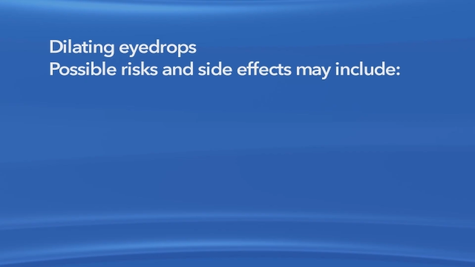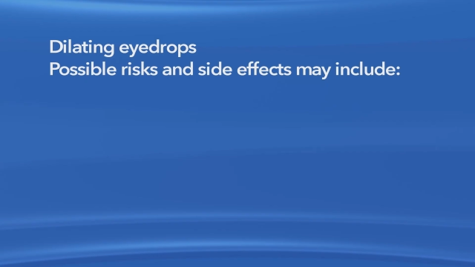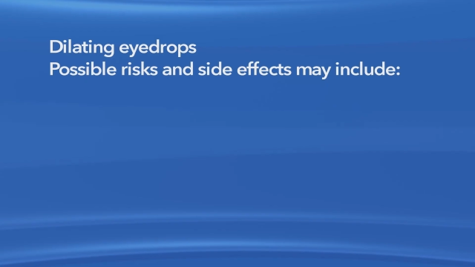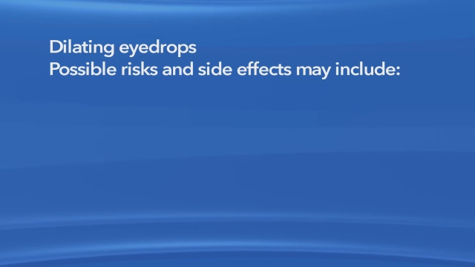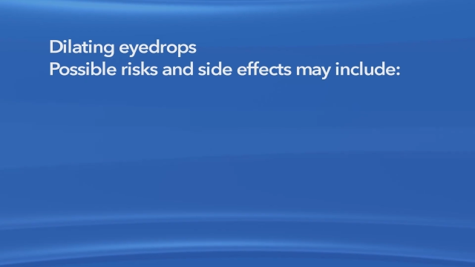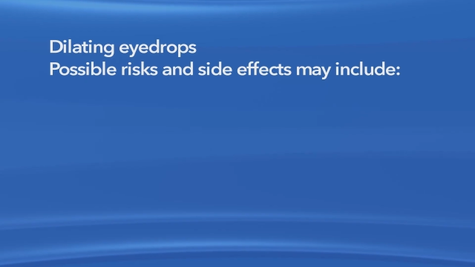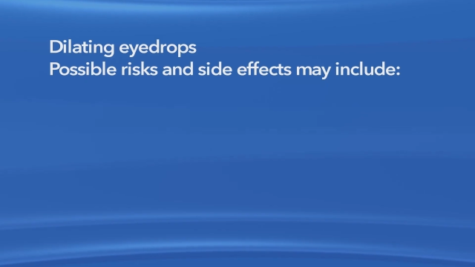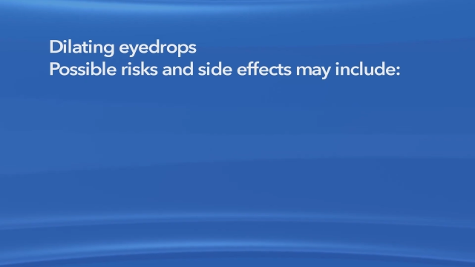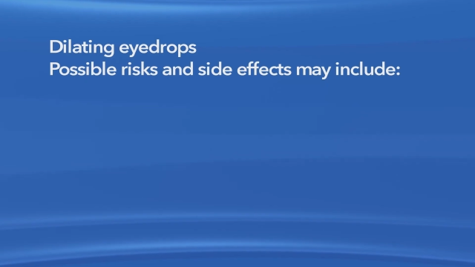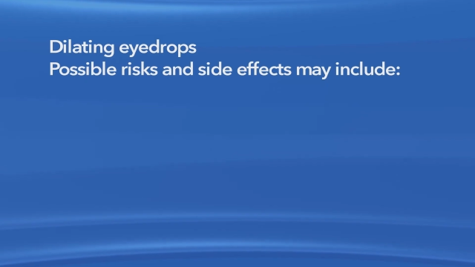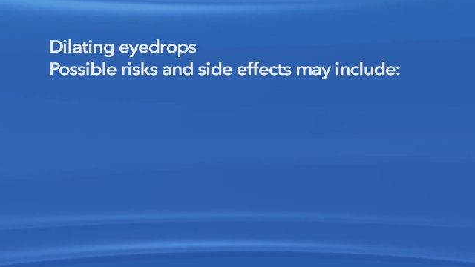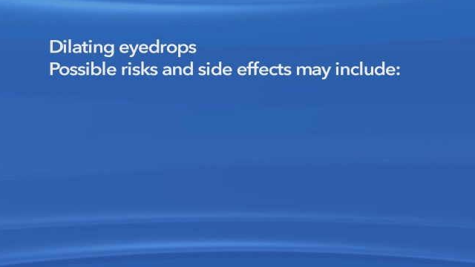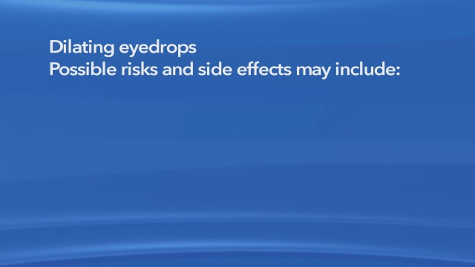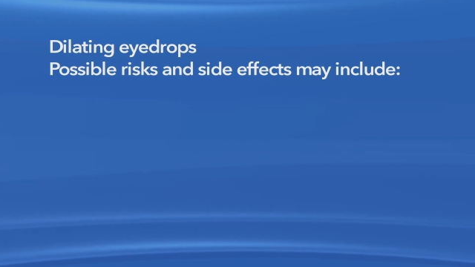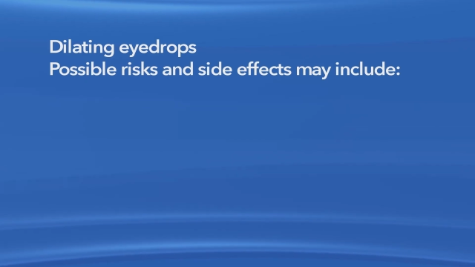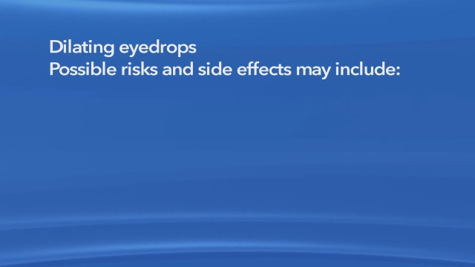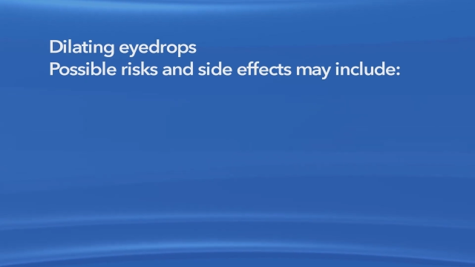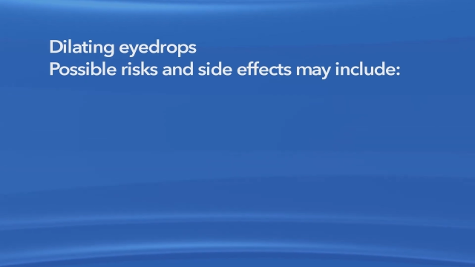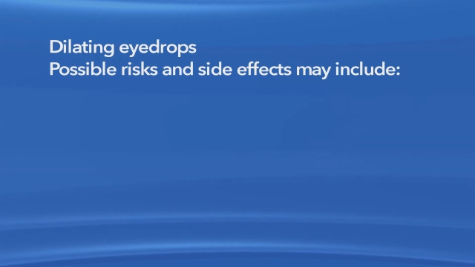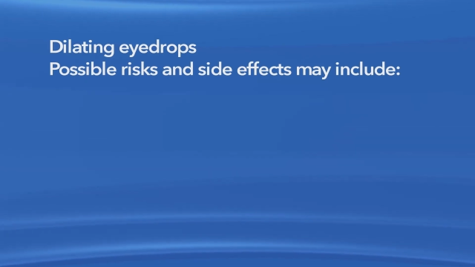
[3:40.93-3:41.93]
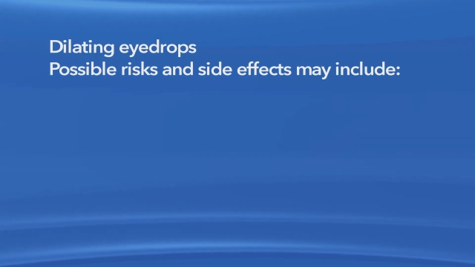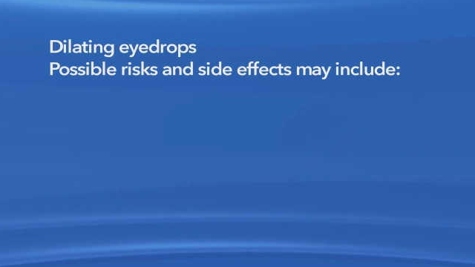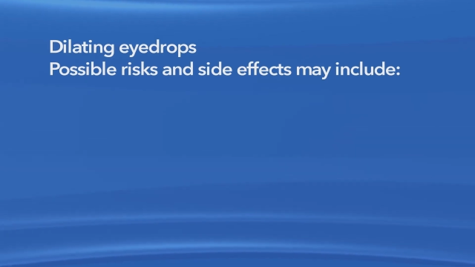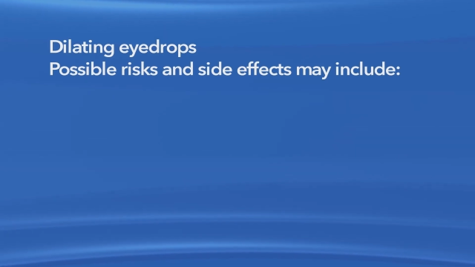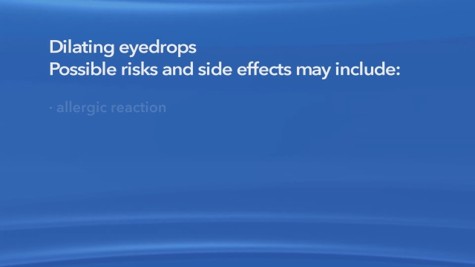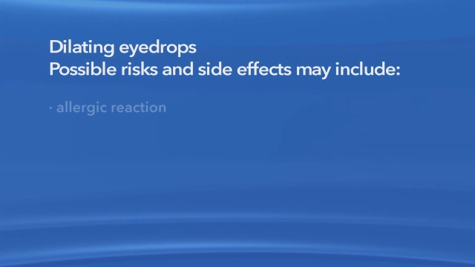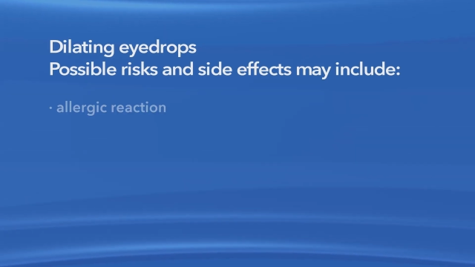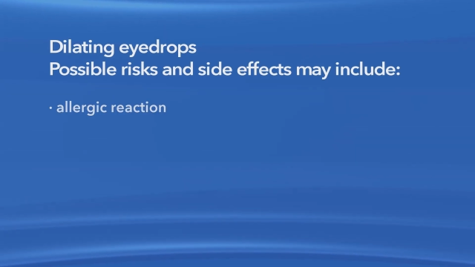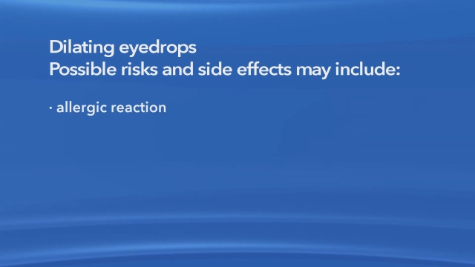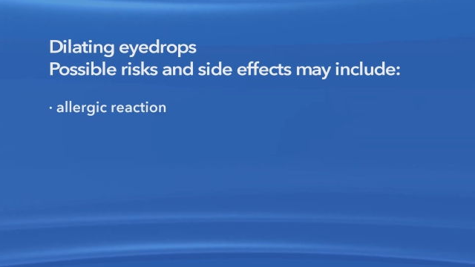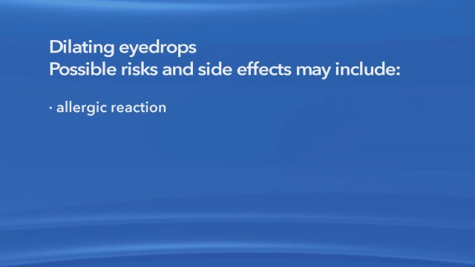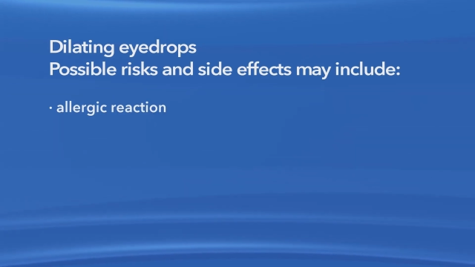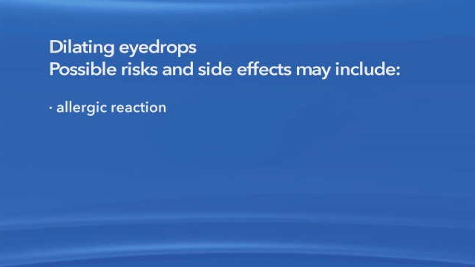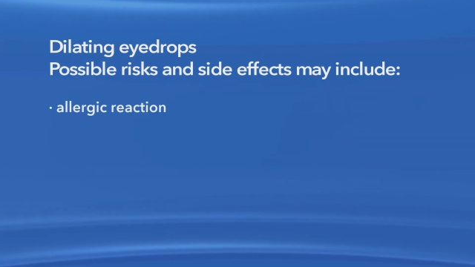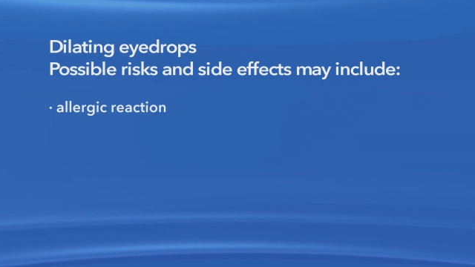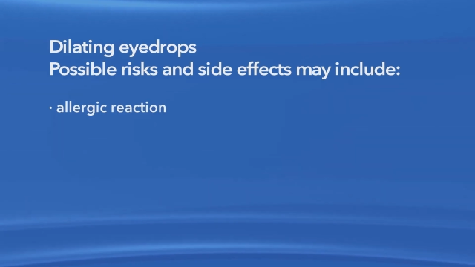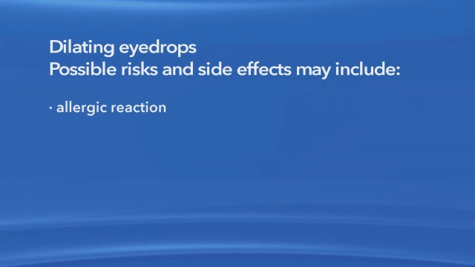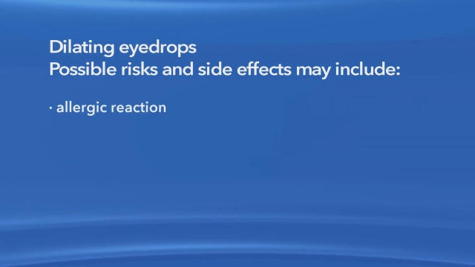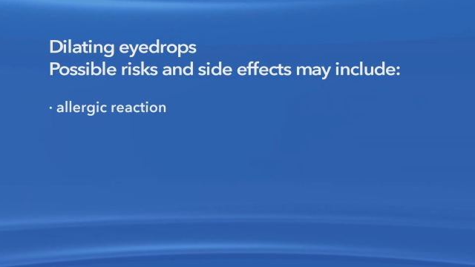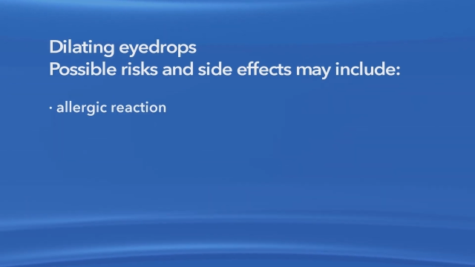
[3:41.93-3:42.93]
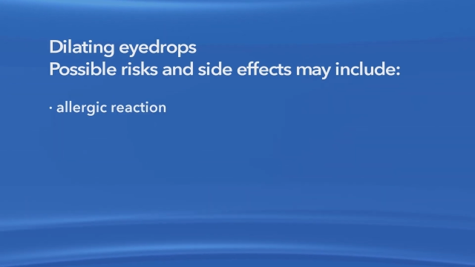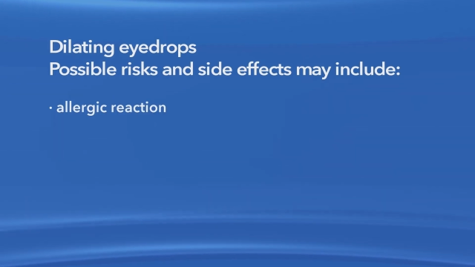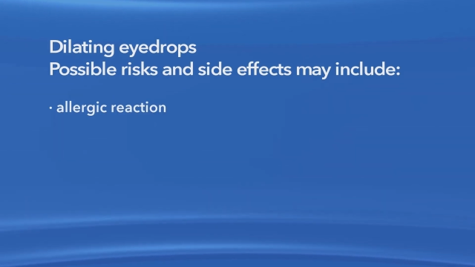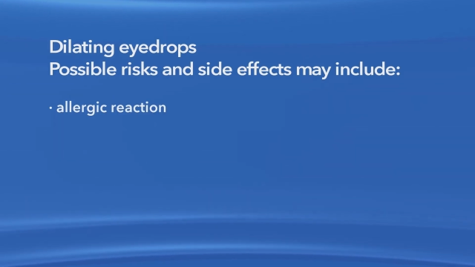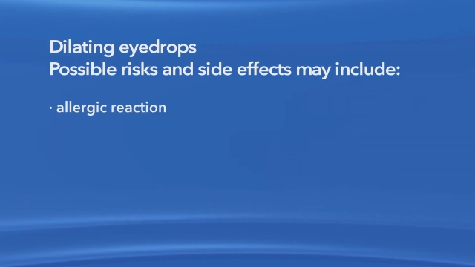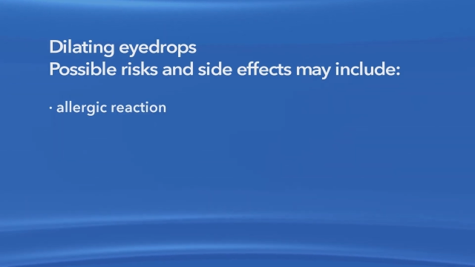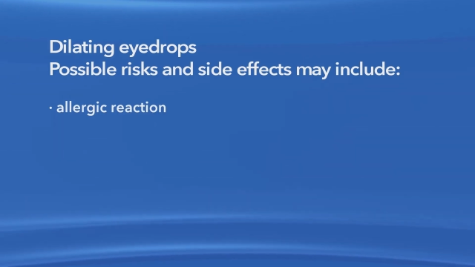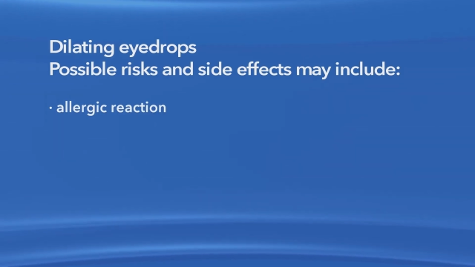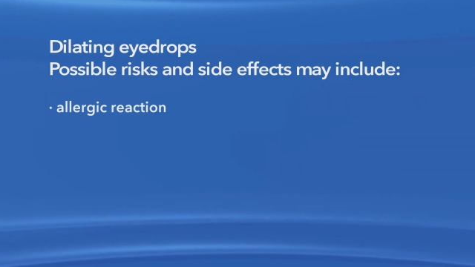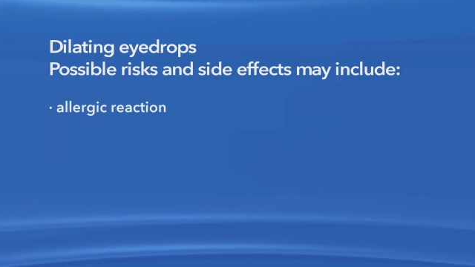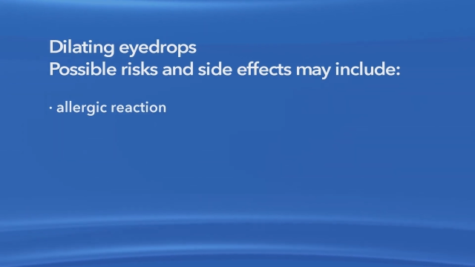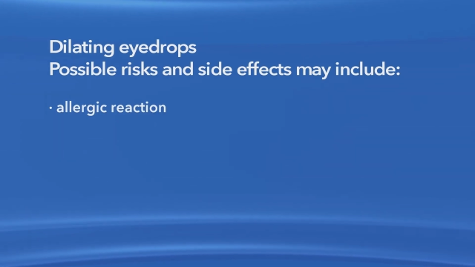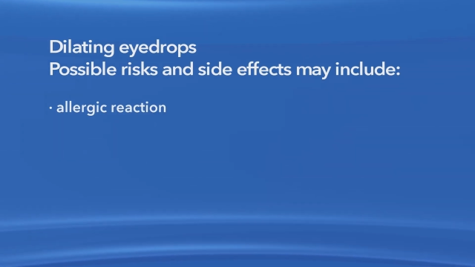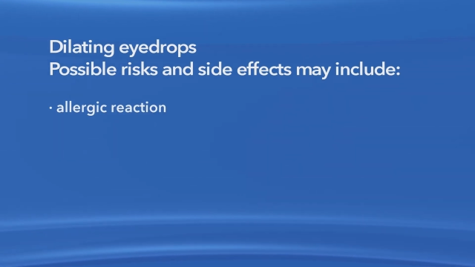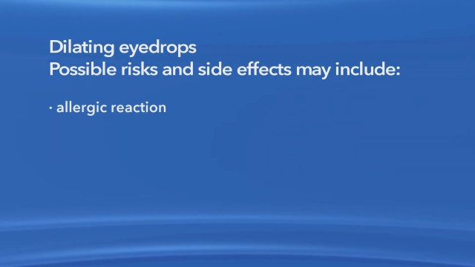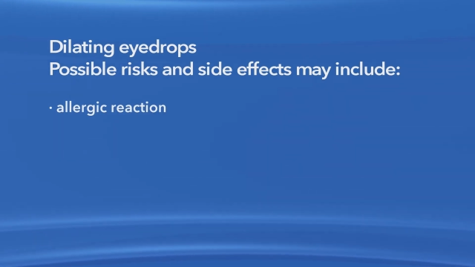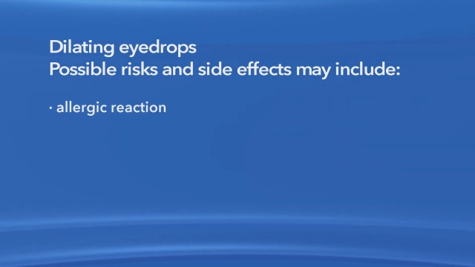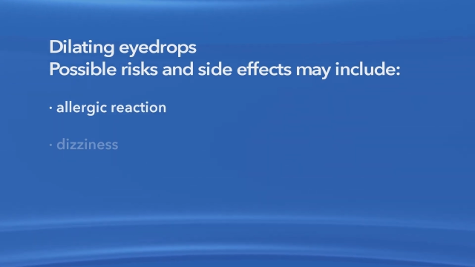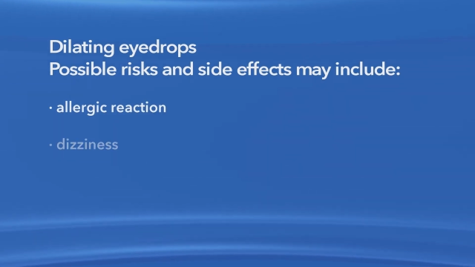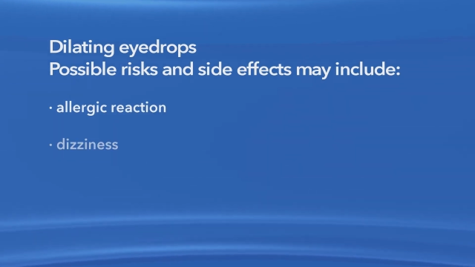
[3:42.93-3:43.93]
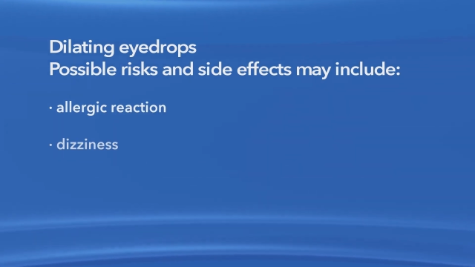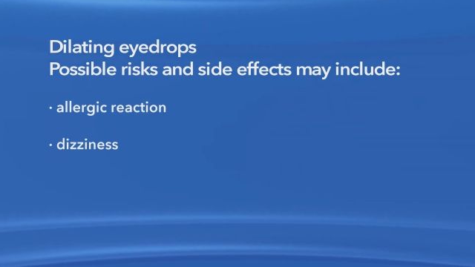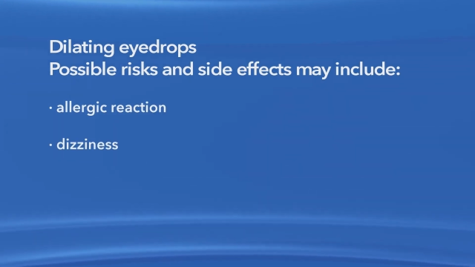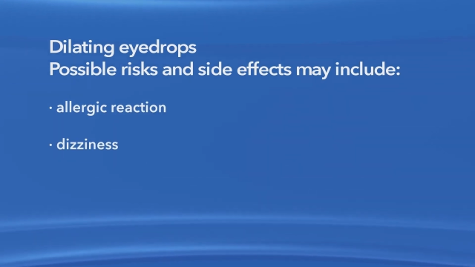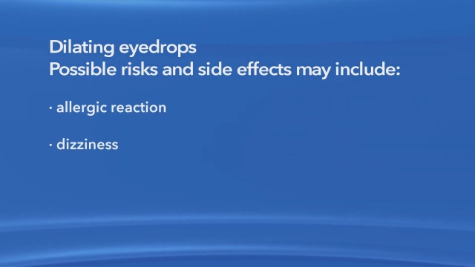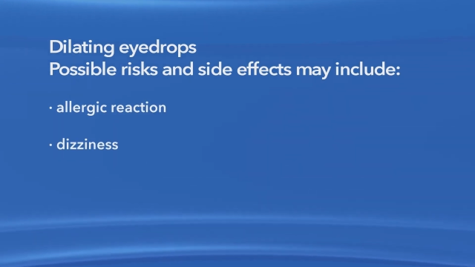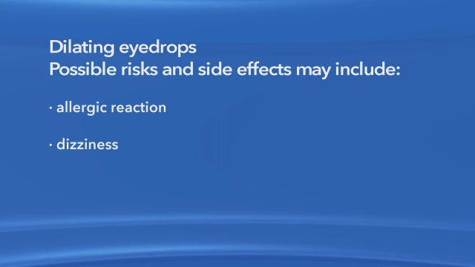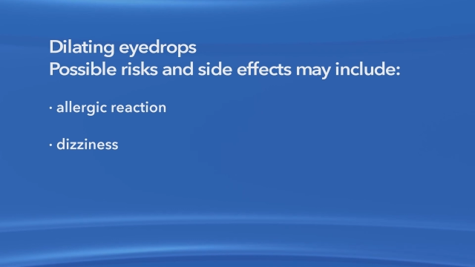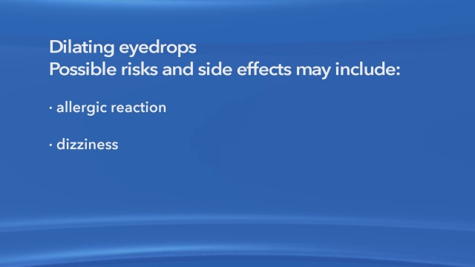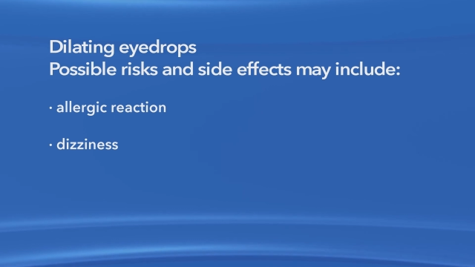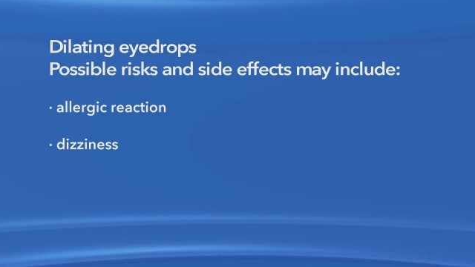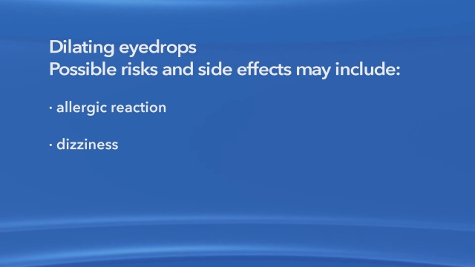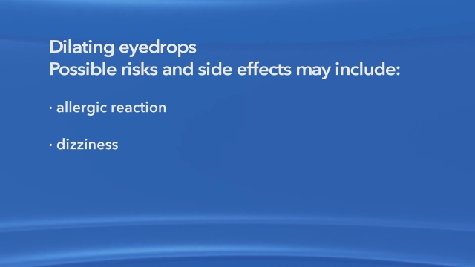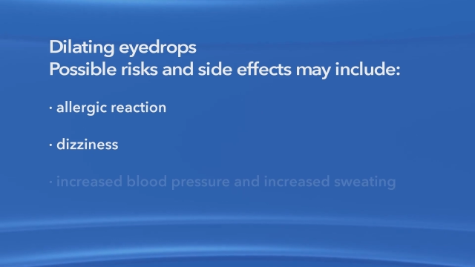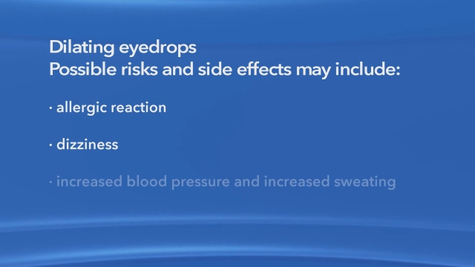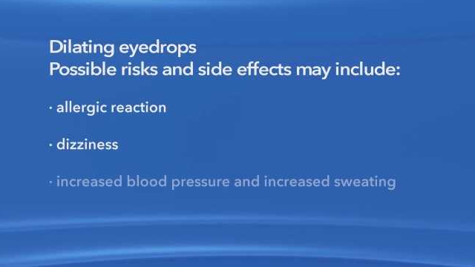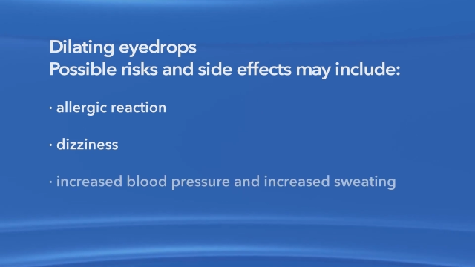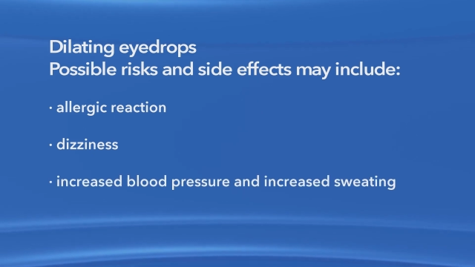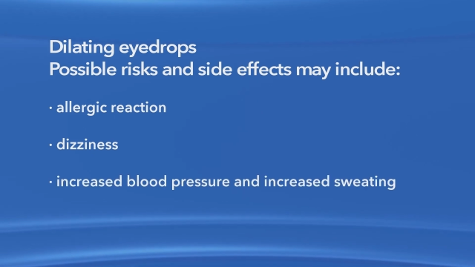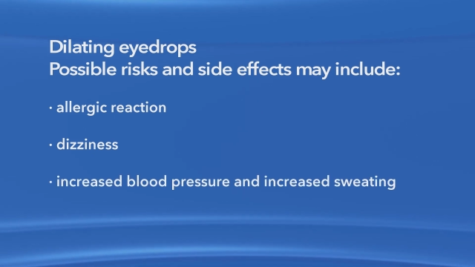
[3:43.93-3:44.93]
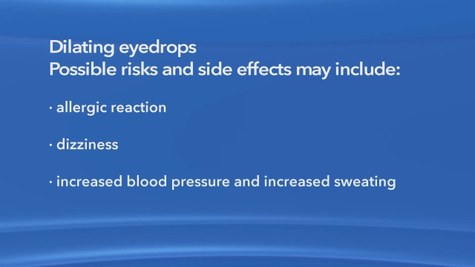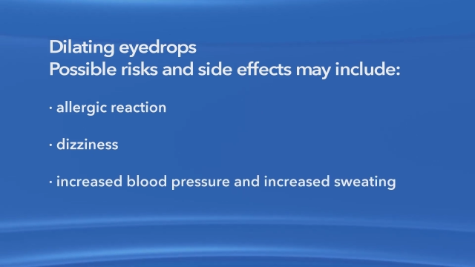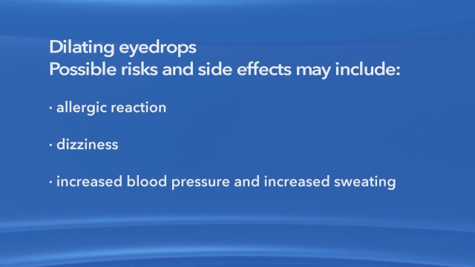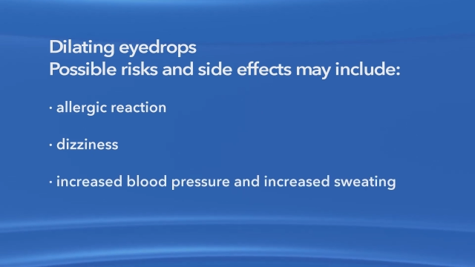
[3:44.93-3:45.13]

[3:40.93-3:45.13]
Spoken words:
No face is visible, so there are no lips to read.